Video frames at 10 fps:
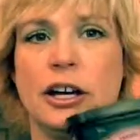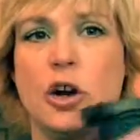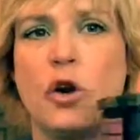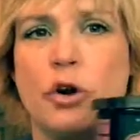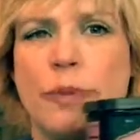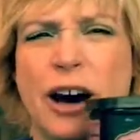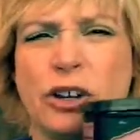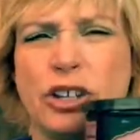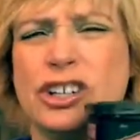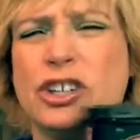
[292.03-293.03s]
Cocoa
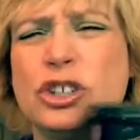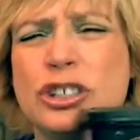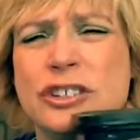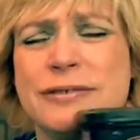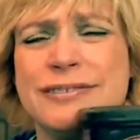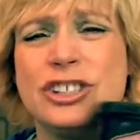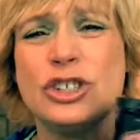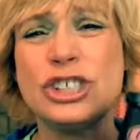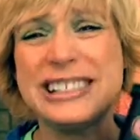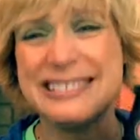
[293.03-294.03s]
powder, a good
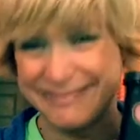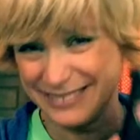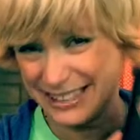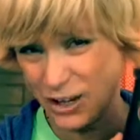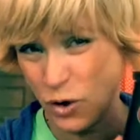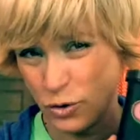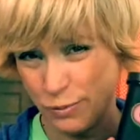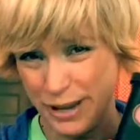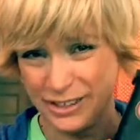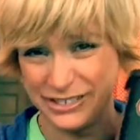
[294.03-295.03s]
cocoa
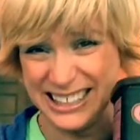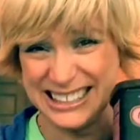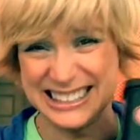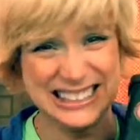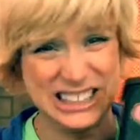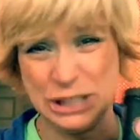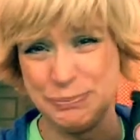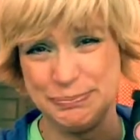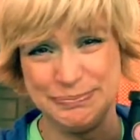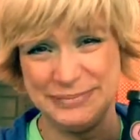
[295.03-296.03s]
powder, not
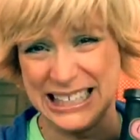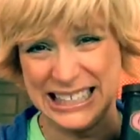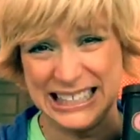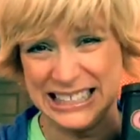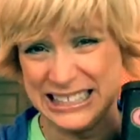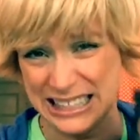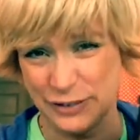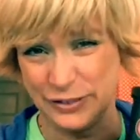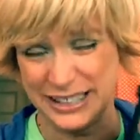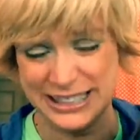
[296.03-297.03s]
cheap yucky
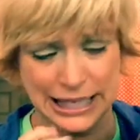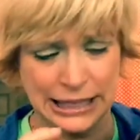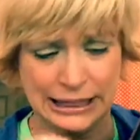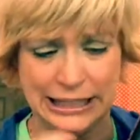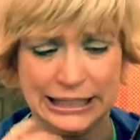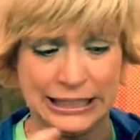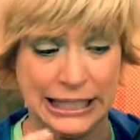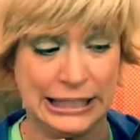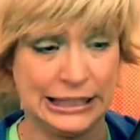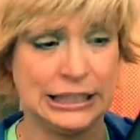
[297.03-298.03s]
stuff that's got things in
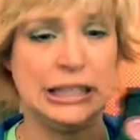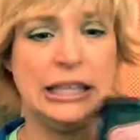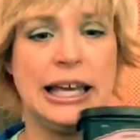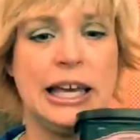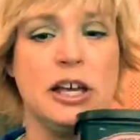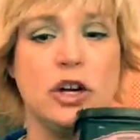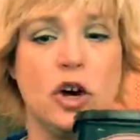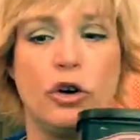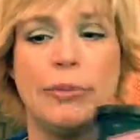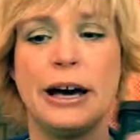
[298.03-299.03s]
it. Okay,
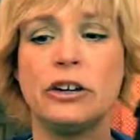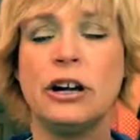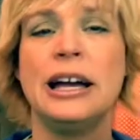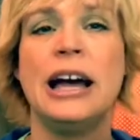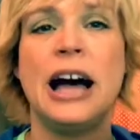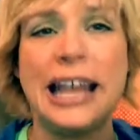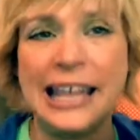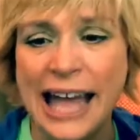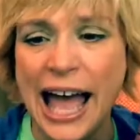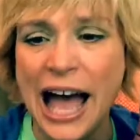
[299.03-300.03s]
cocoa powder. I
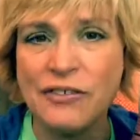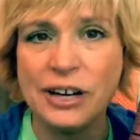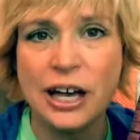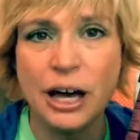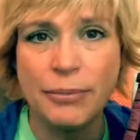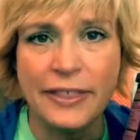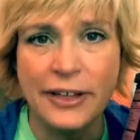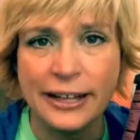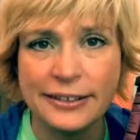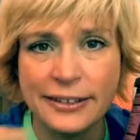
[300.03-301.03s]
get a half a cup of
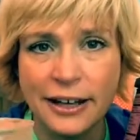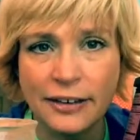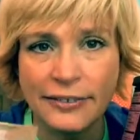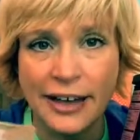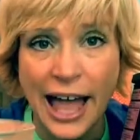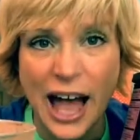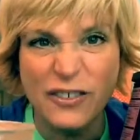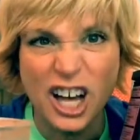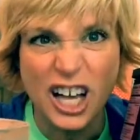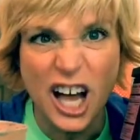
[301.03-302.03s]
that stuff. Half
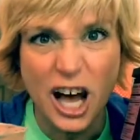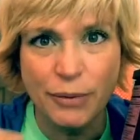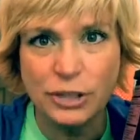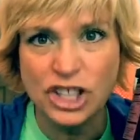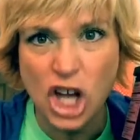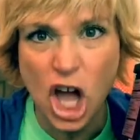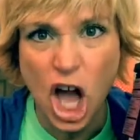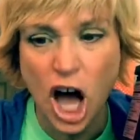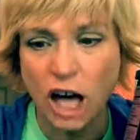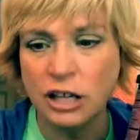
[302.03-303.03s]
a cup,
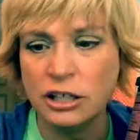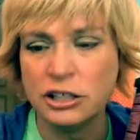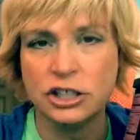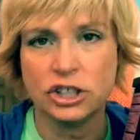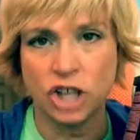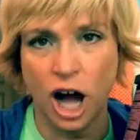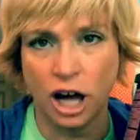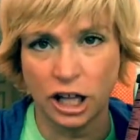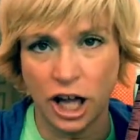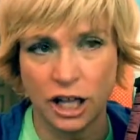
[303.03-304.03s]
yeah.
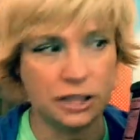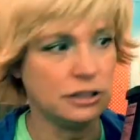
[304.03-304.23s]
Chocolate!